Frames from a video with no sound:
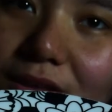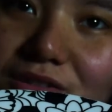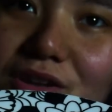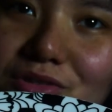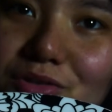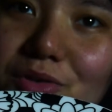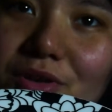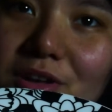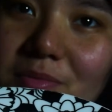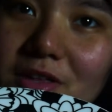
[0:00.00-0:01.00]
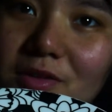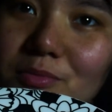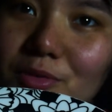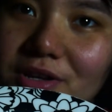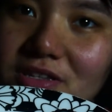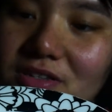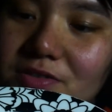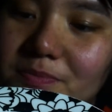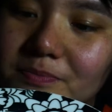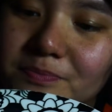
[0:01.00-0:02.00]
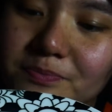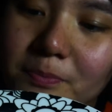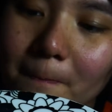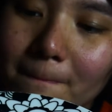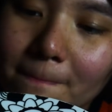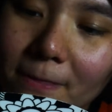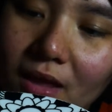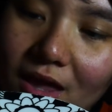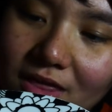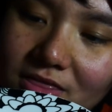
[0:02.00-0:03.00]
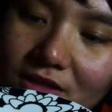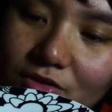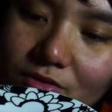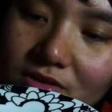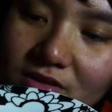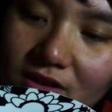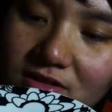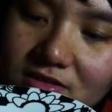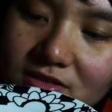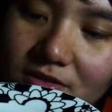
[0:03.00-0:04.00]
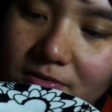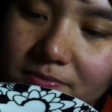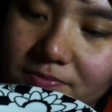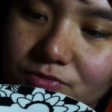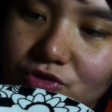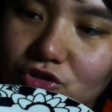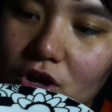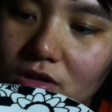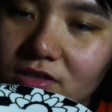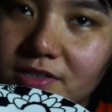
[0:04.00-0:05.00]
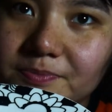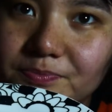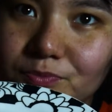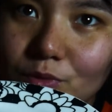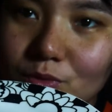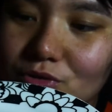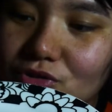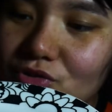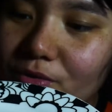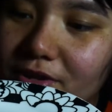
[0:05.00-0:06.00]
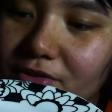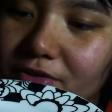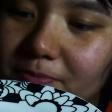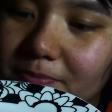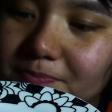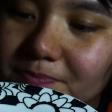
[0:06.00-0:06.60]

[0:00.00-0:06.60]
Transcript: It's also creamy and moist. And then you can taste the chocolate, which is quite good.